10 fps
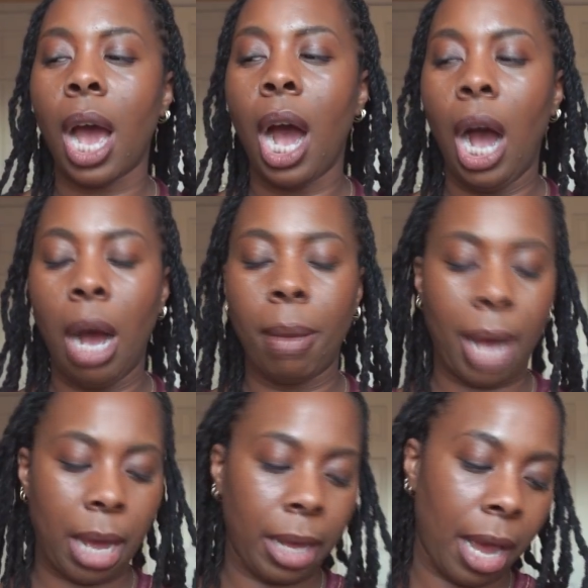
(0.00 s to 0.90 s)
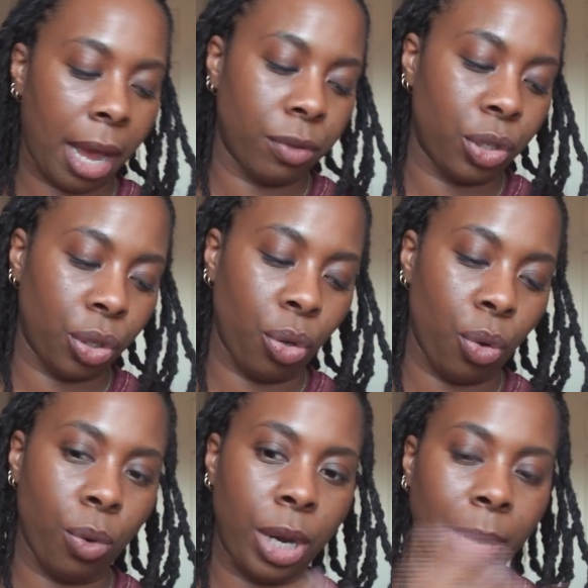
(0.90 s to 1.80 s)
I have
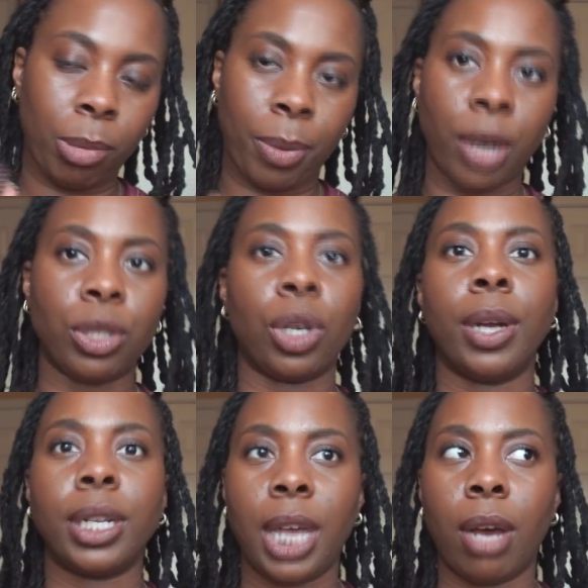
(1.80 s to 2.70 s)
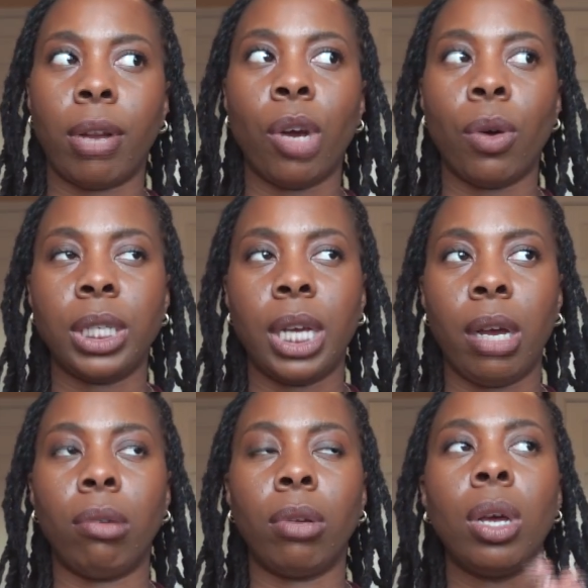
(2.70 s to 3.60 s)
to get prepared to go out of town. I go out of
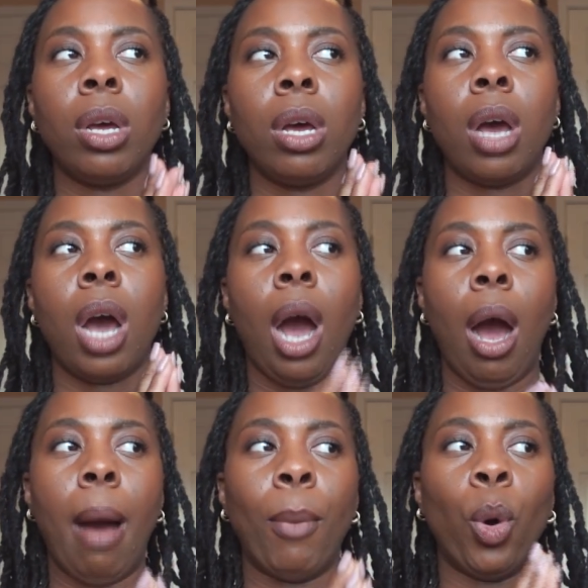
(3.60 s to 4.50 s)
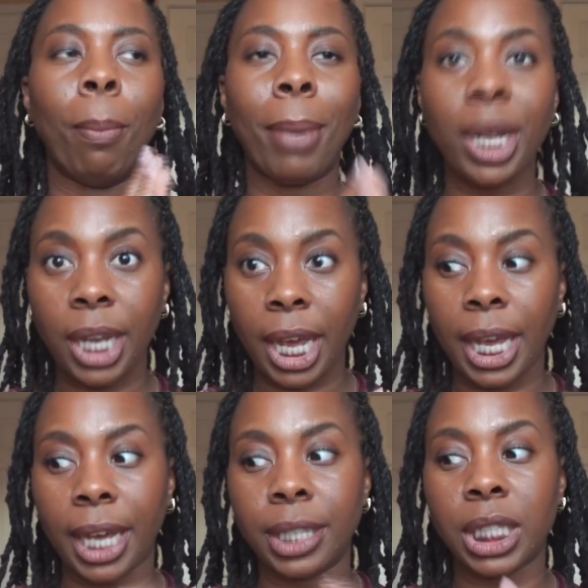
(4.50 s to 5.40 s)
town on
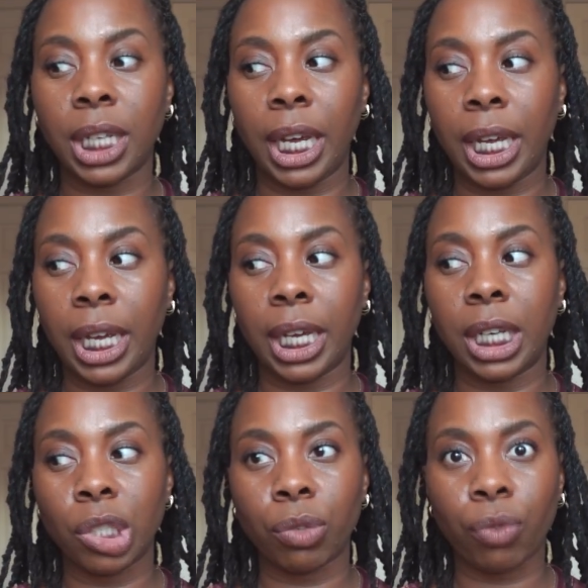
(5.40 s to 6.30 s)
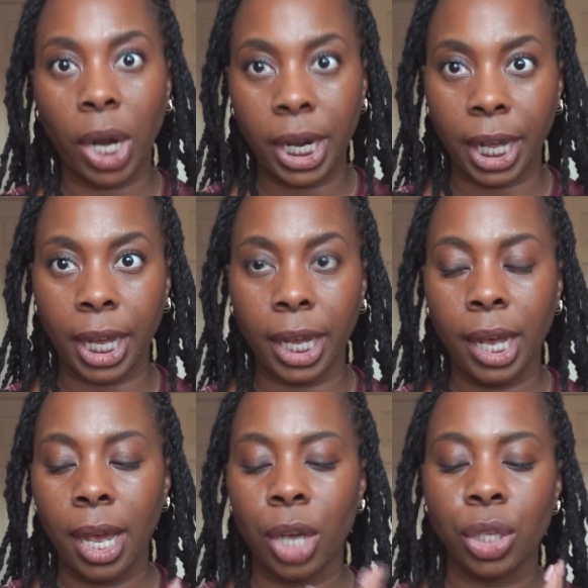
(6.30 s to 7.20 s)
Monday, and today is Friday,
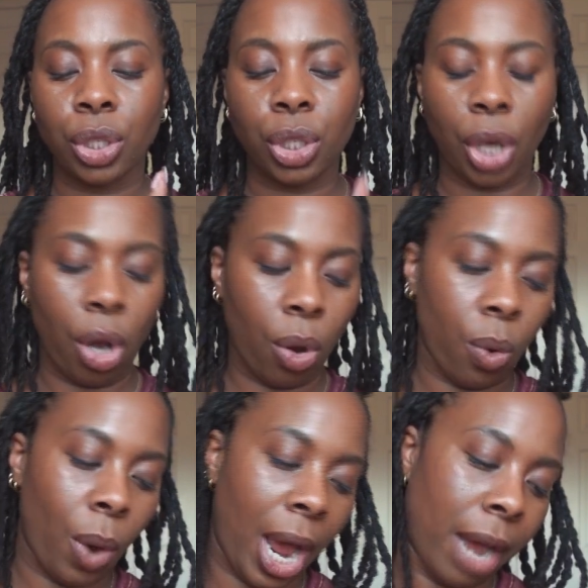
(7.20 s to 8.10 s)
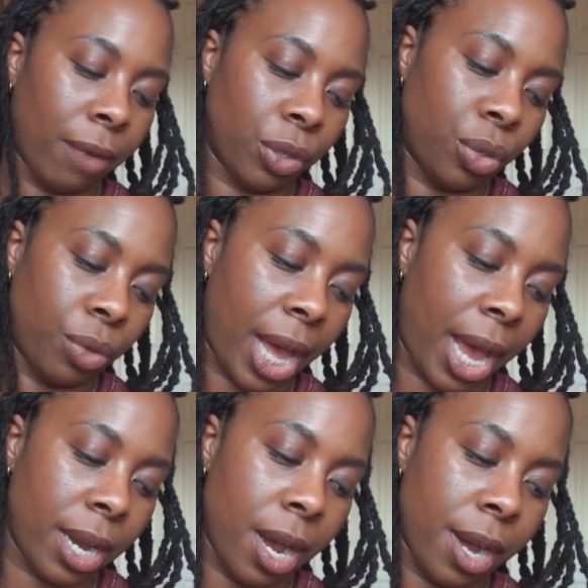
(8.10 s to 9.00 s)
so I have to do
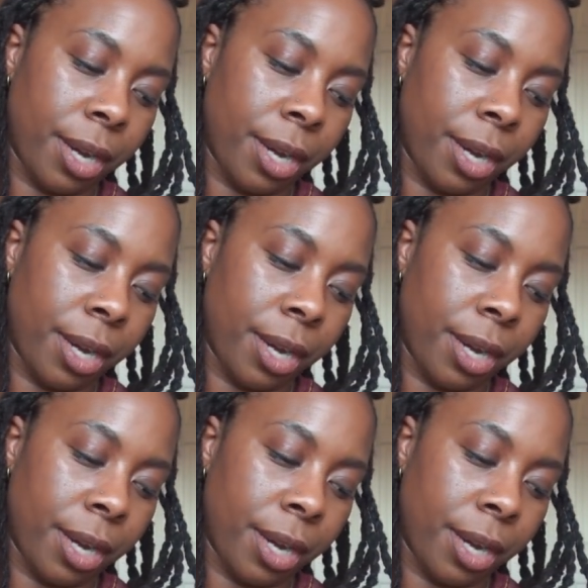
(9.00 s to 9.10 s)
that.